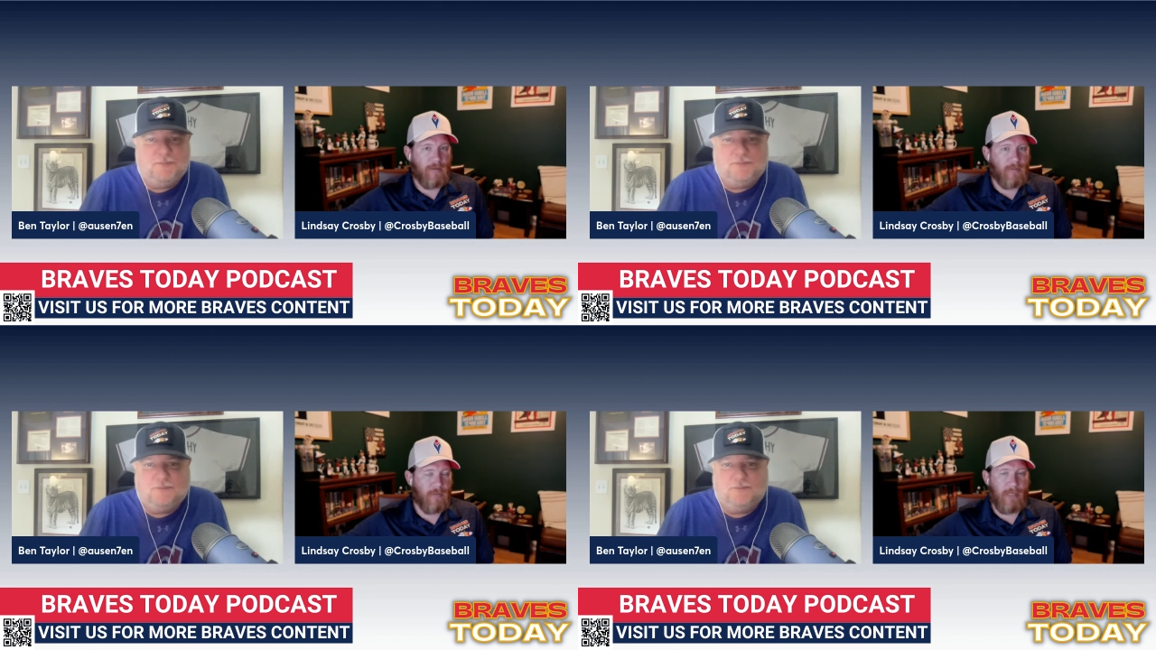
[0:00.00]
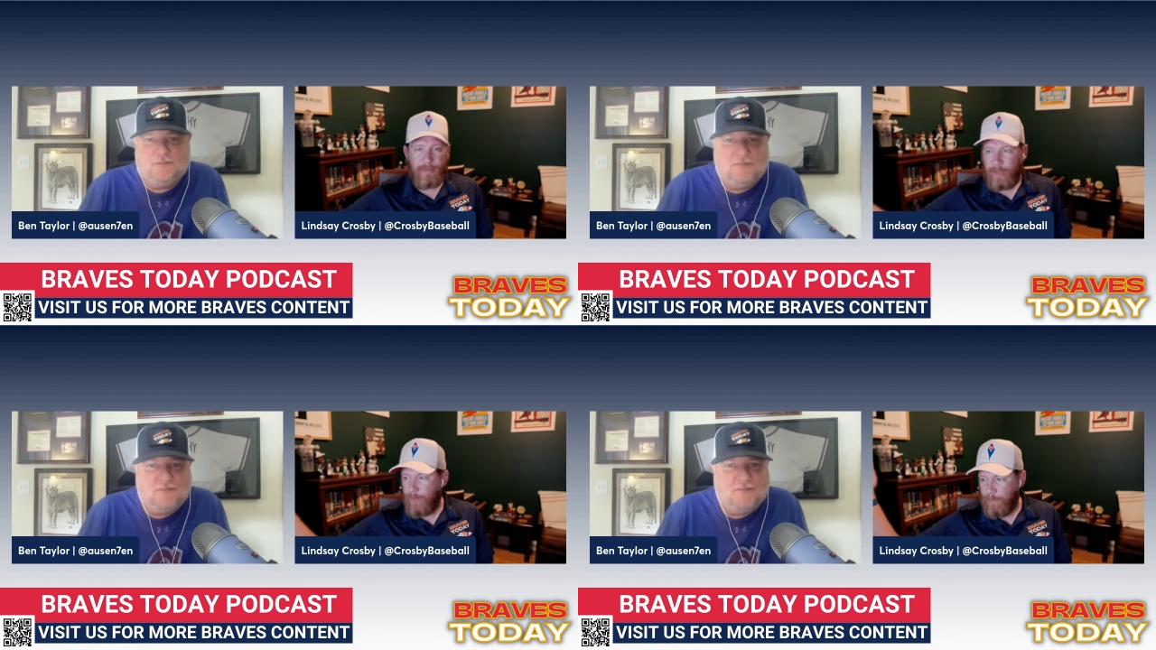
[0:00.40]
Speaker 1: Let
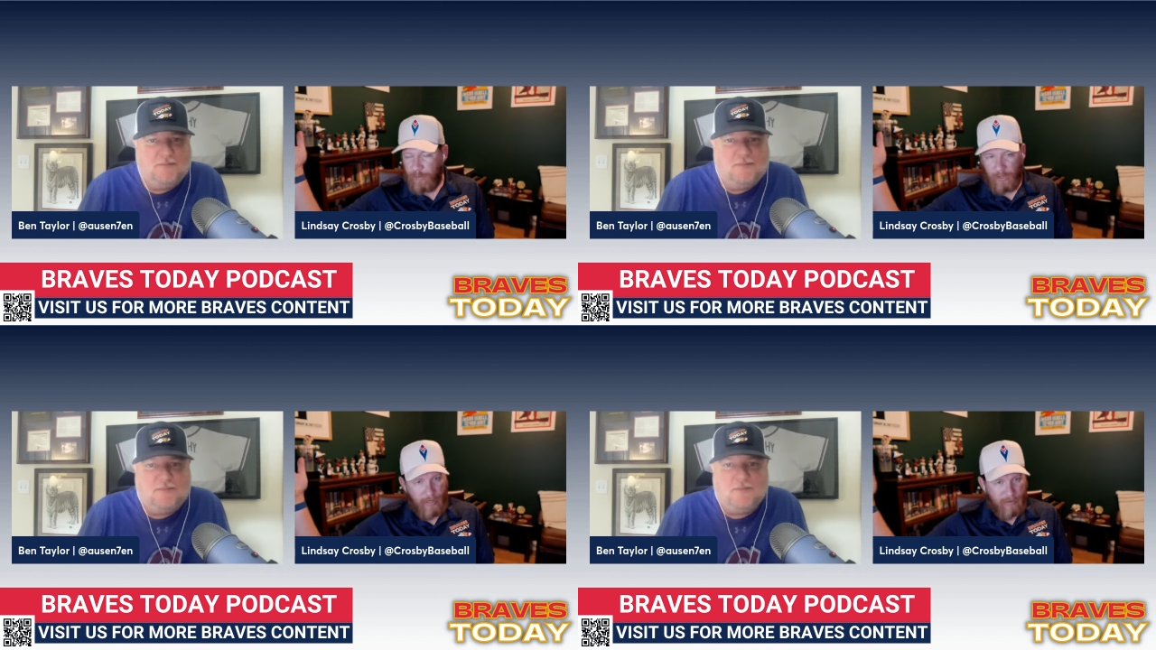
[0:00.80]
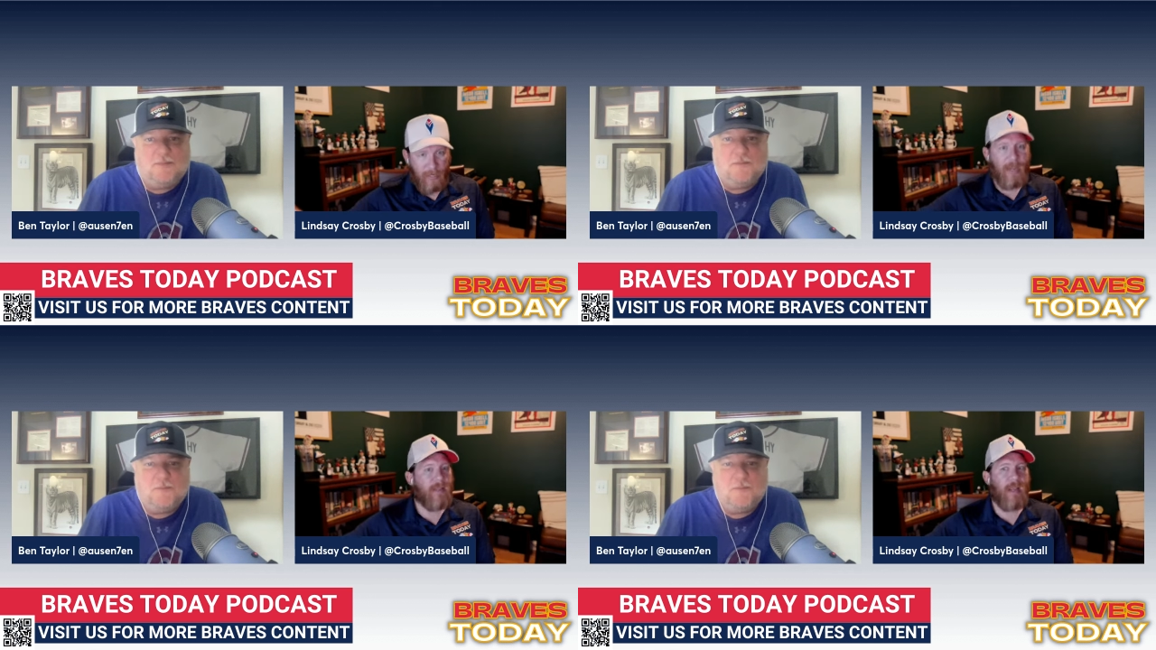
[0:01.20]
them play a
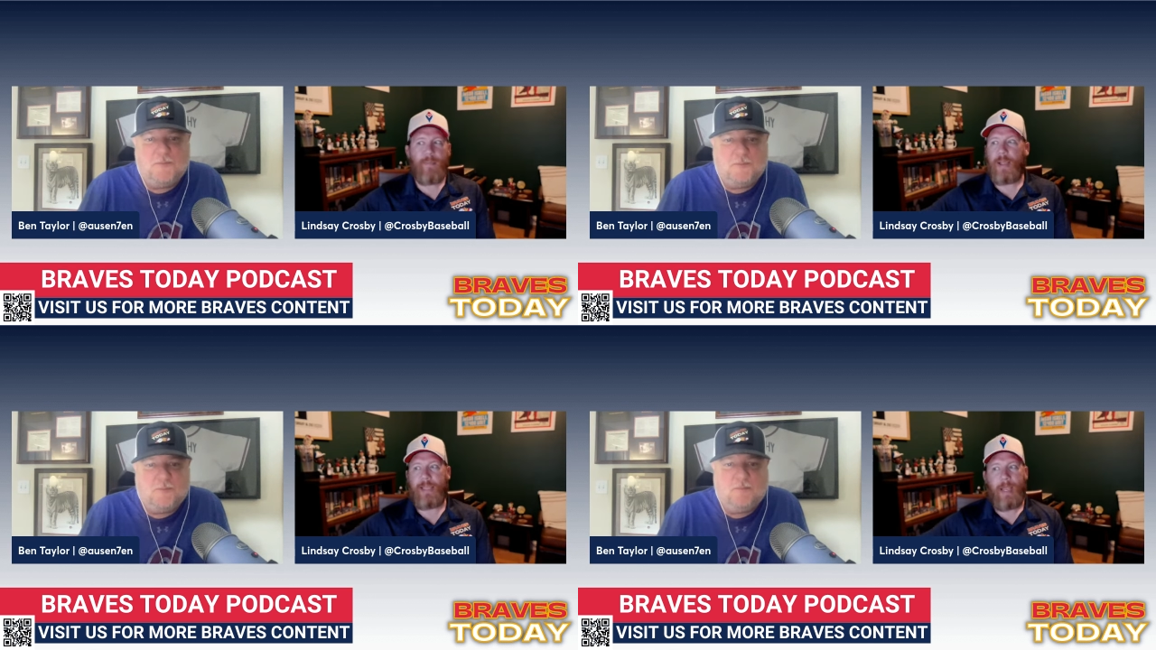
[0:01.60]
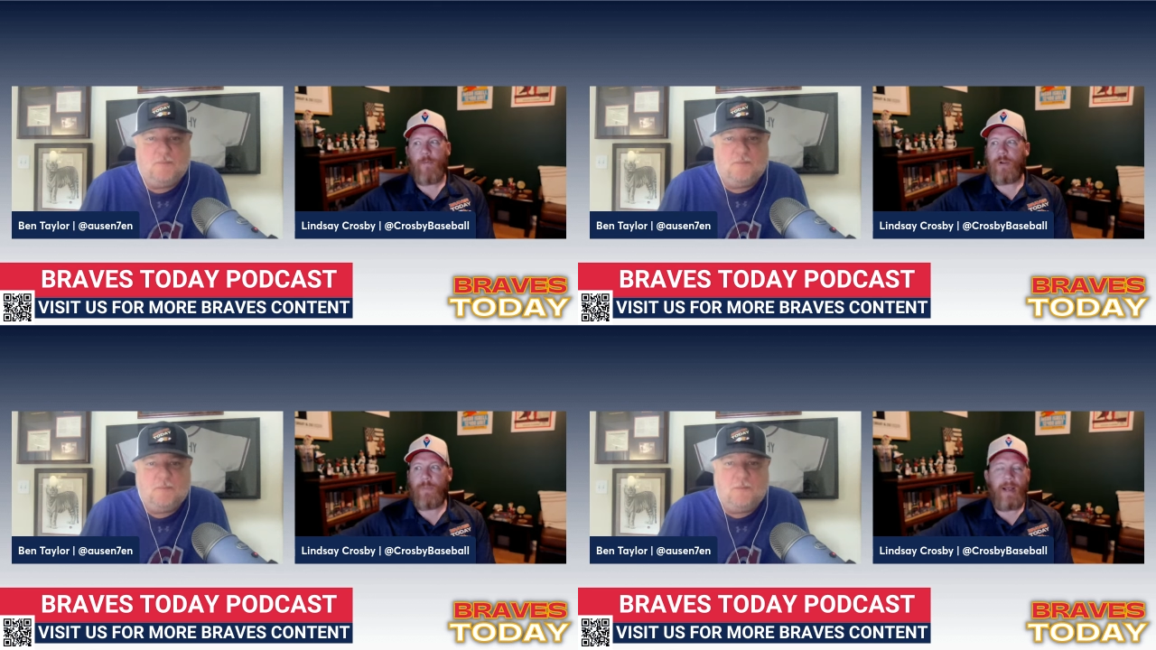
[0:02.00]
day game like
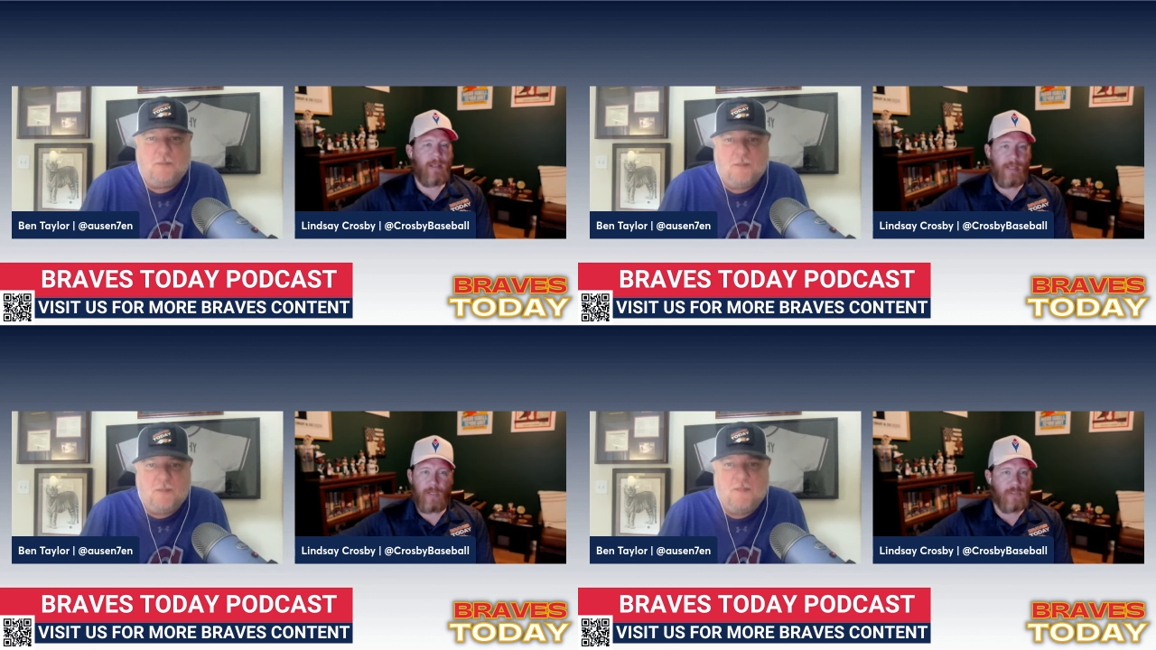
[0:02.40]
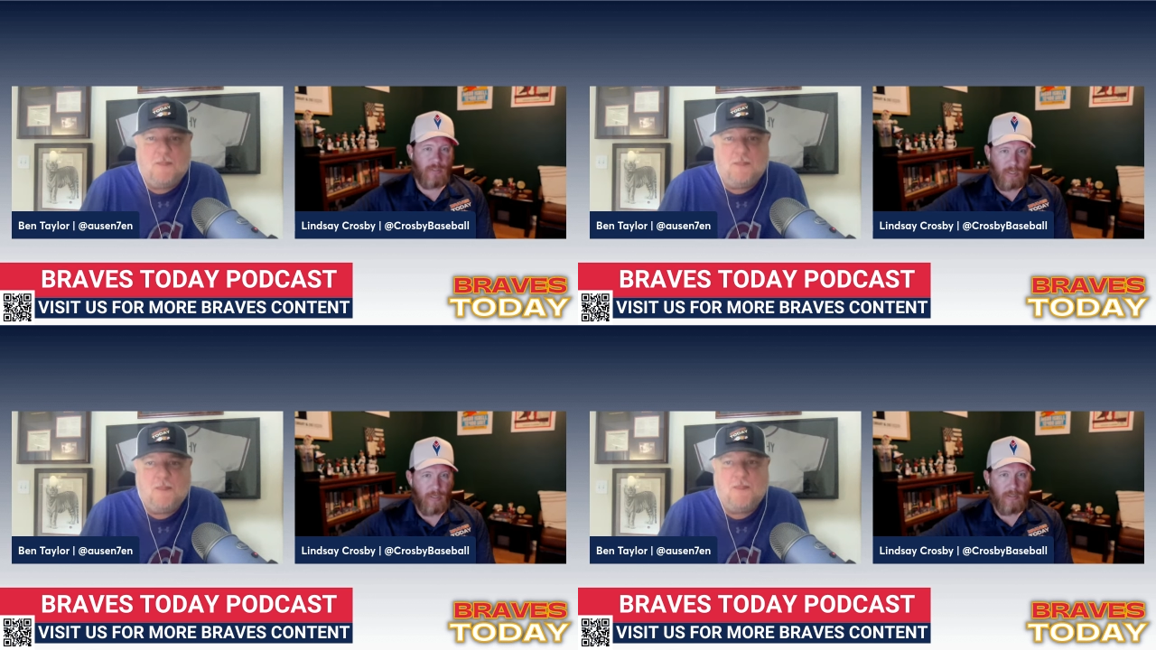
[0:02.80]
everybody else
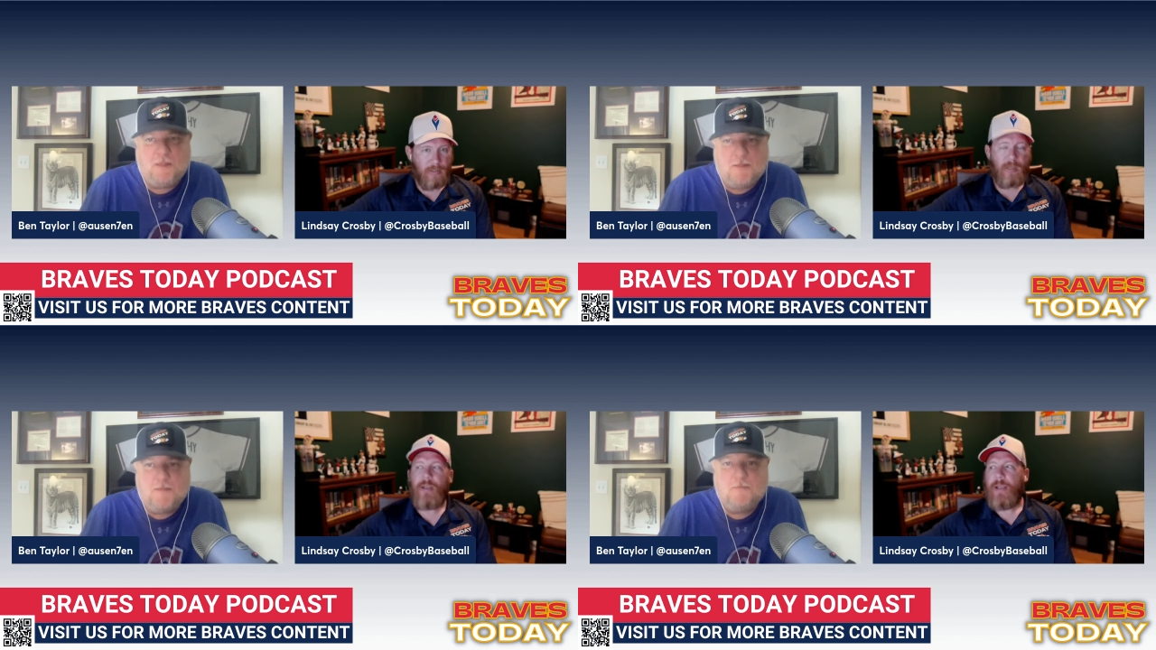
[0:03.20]
does,